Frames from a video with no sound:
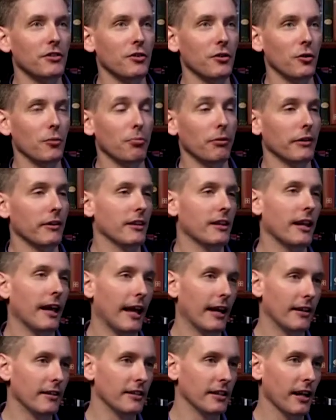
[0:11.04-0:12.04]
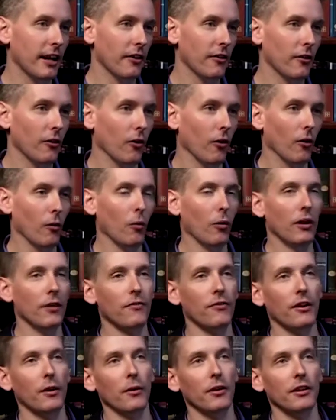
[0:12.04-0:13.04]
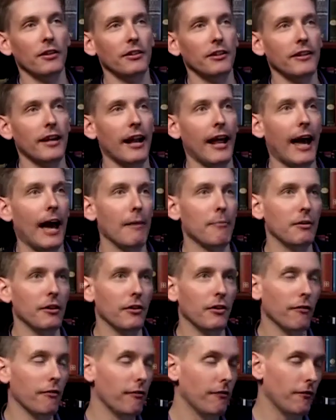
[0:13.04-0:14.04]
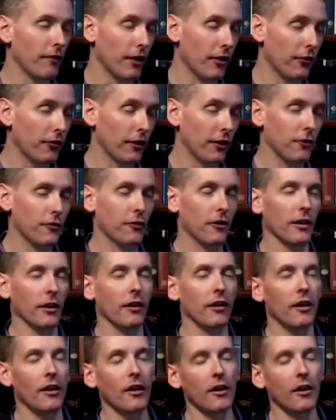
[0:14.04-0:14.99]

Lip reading: to put the canon together, or what if there were, and did that happen in the 5th century?